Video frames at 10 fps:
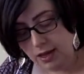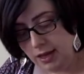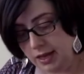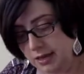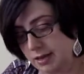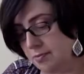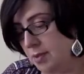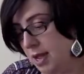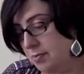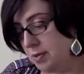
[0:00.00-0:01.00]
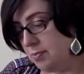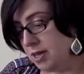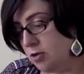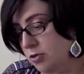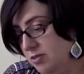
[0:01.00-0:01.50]
And maybe
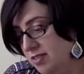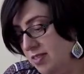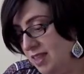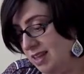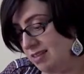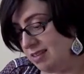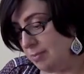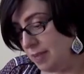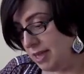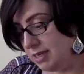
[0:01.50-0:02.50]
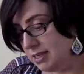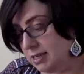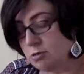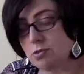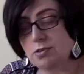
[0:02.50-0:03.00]
because these are
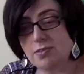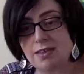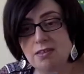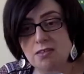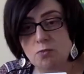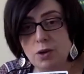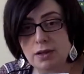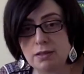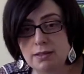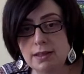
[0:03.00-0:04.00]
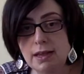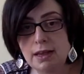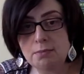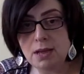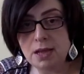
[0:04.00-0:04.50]
pentacles as well,
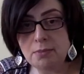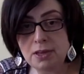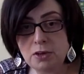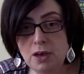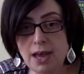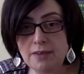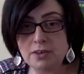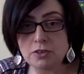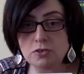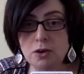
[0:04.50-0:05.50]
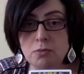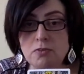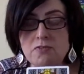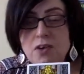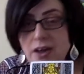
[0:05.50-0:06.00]
maybe you're having trouble
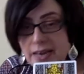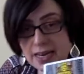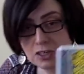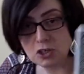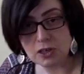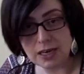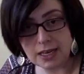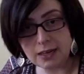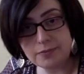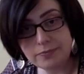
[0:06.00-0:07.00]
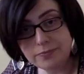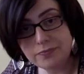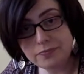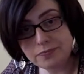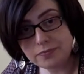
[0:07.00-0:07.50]
financially
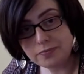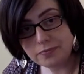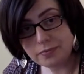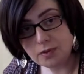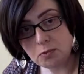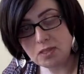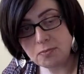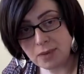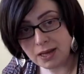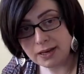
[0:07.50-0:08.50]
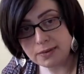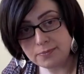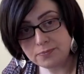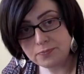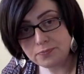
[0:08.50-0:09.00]
with money.
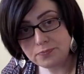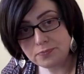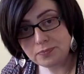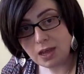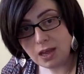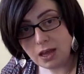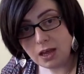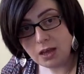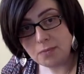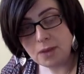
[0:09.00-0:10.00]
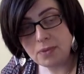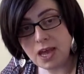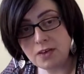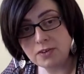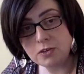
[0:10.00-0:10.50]
Maybe you're
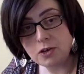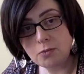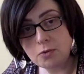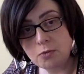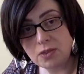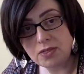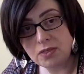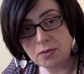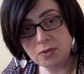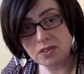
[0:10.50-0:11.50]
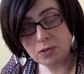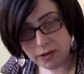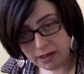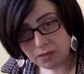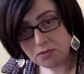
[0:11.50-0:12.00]
having trouble with your
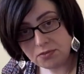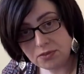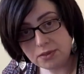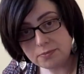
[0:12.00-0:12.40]
health.